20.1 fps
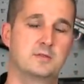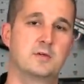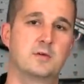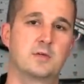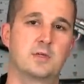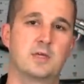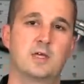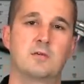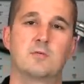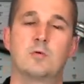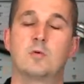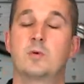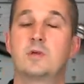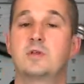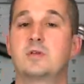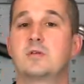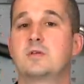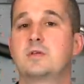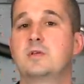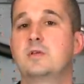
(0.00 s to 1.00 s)
Okay, well,
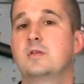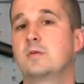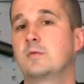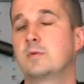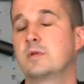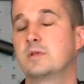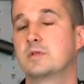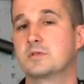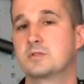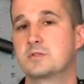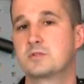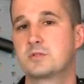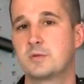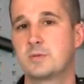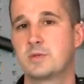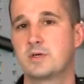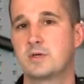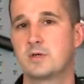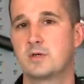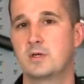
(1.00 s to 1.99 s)
when you're dealing with a
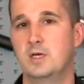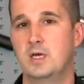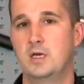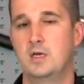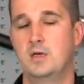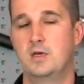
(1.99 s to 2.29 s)
distributor,